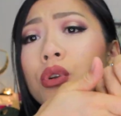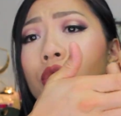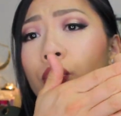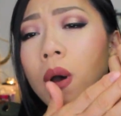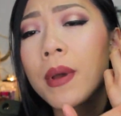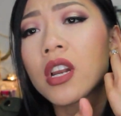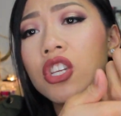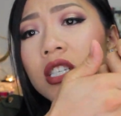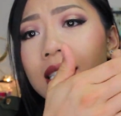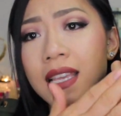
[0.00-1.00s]
So when you rub it
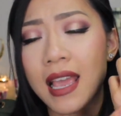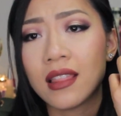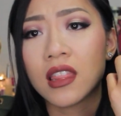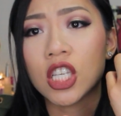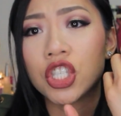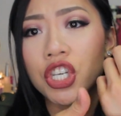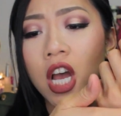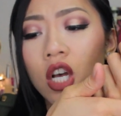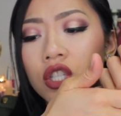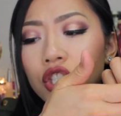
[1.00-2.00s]
on your skin, the
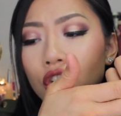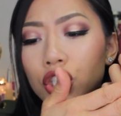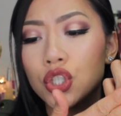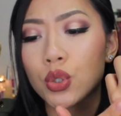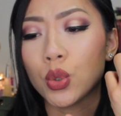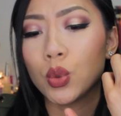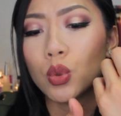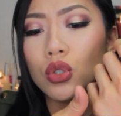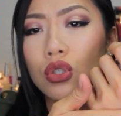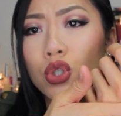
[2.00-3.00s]
gel starts
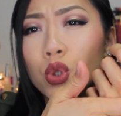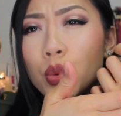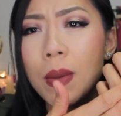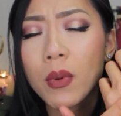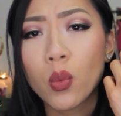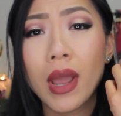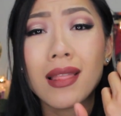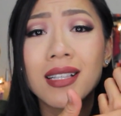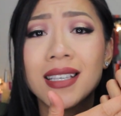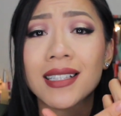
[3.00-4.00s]
to sweep
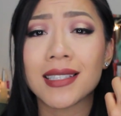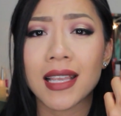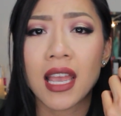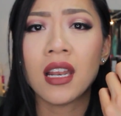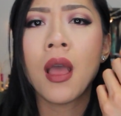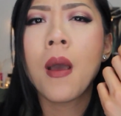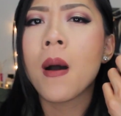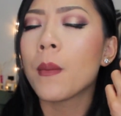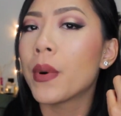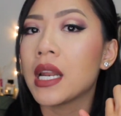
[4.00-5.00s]
away the dead skin,
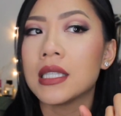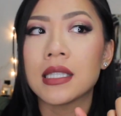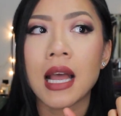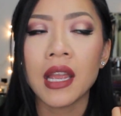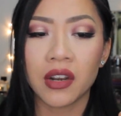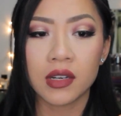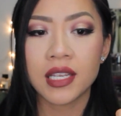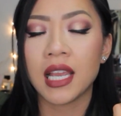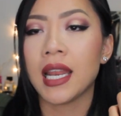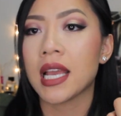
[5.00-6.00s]
but it's not
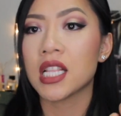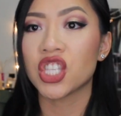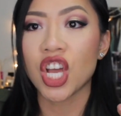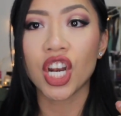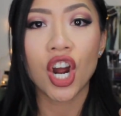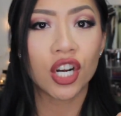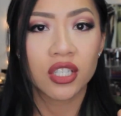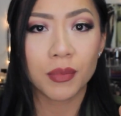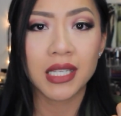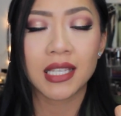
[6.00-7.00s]
irritating, it's not
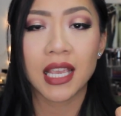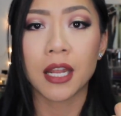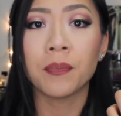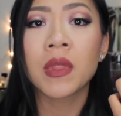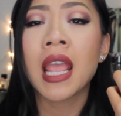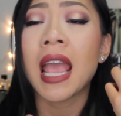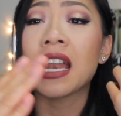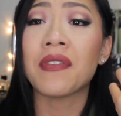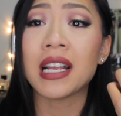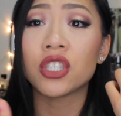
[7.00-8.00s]
harsh on my skin,
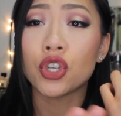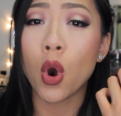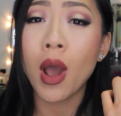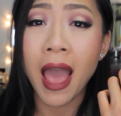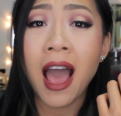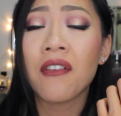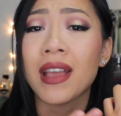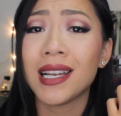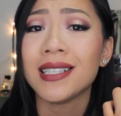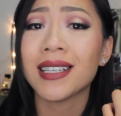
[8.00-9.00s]
and if I don't have
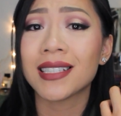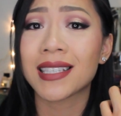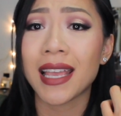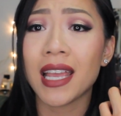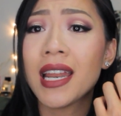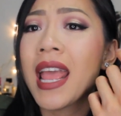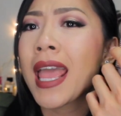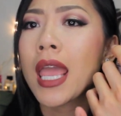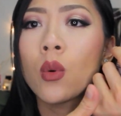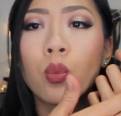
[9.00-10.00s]
any dead skin,
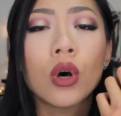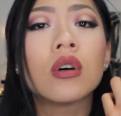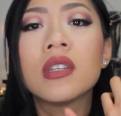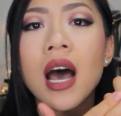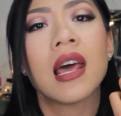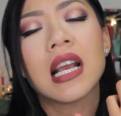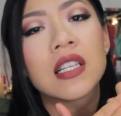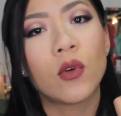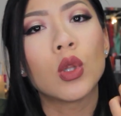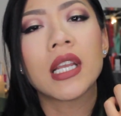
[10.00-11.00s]
it will not
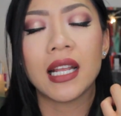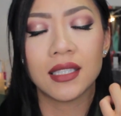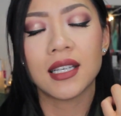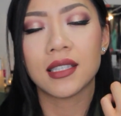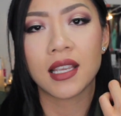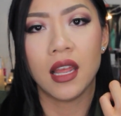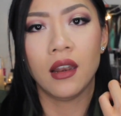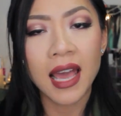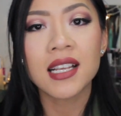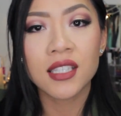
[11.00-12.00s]
exfoliate the dead
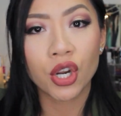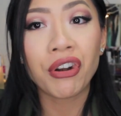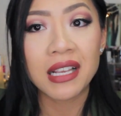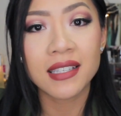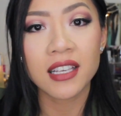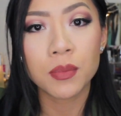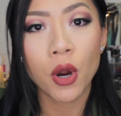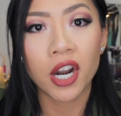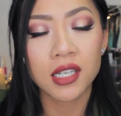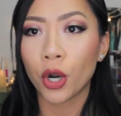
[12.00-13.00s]
skin. That is the craziest
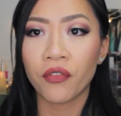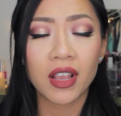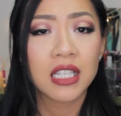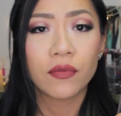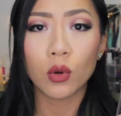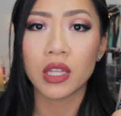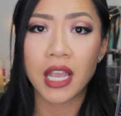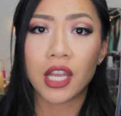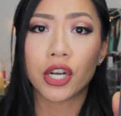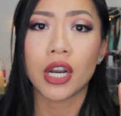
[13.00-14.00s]
part. Perfect
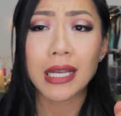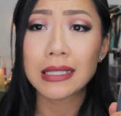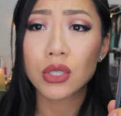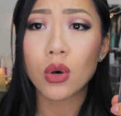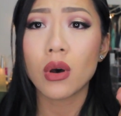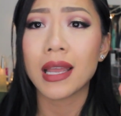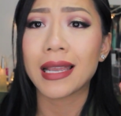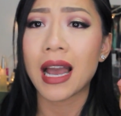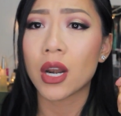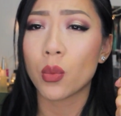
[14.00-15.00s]
exfoliator, gentle,
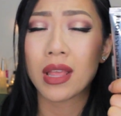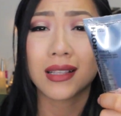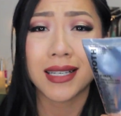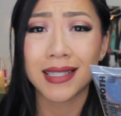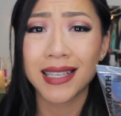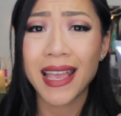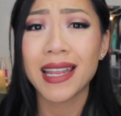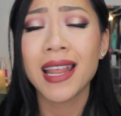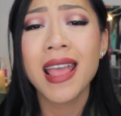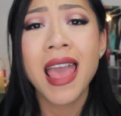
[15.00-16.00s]
it got away the dead
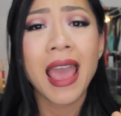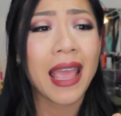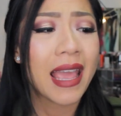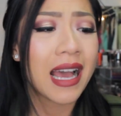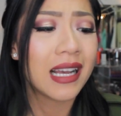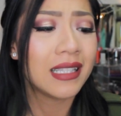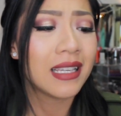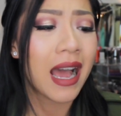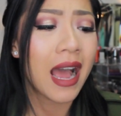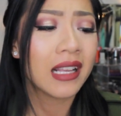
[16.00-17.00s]
skin,
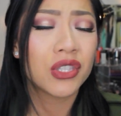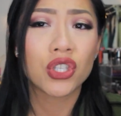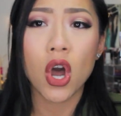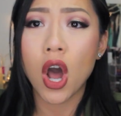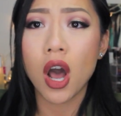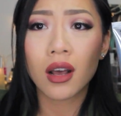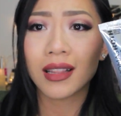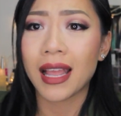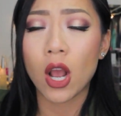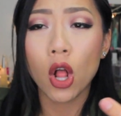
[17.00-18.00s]
and I saw
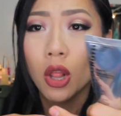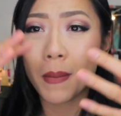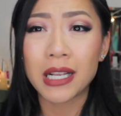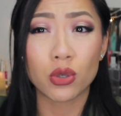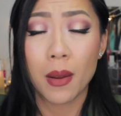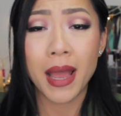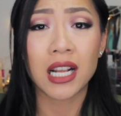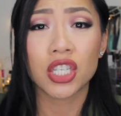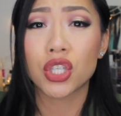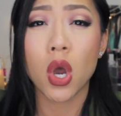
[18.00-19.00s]
like all of my dry
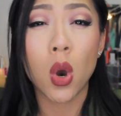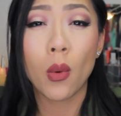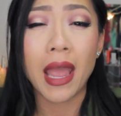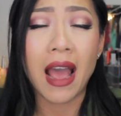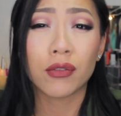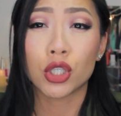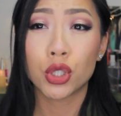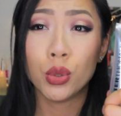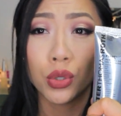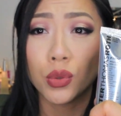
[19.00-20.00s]
patches go away after
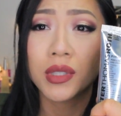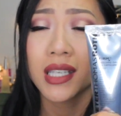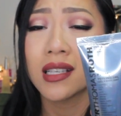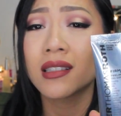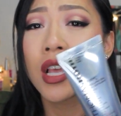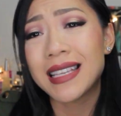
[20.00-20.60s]
two uses.